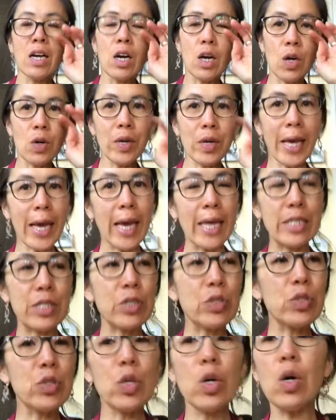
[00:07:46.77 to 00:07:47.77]
okay.
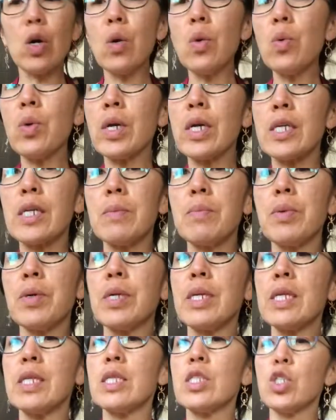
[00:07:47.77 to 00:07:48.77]
So we're going to put
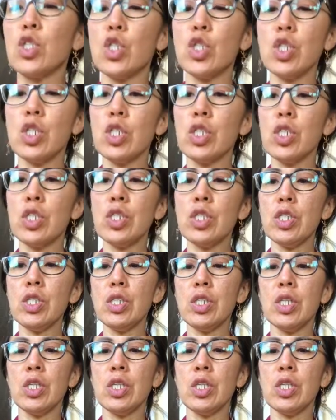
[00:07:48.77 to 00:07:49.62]
in the sugar